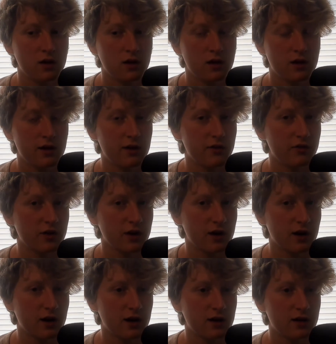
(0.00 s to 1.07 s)
different
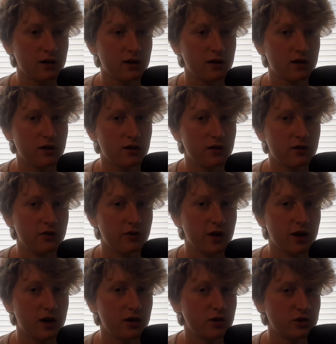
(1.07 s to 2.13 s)
kind of
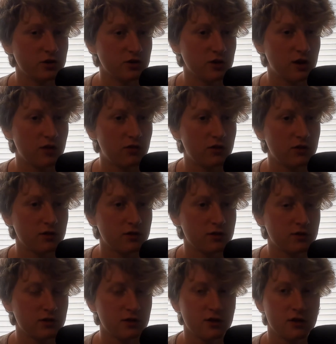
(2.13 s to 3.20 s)
energy
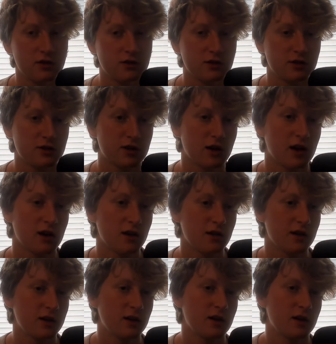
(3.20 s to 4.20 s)
levels, just kind of like,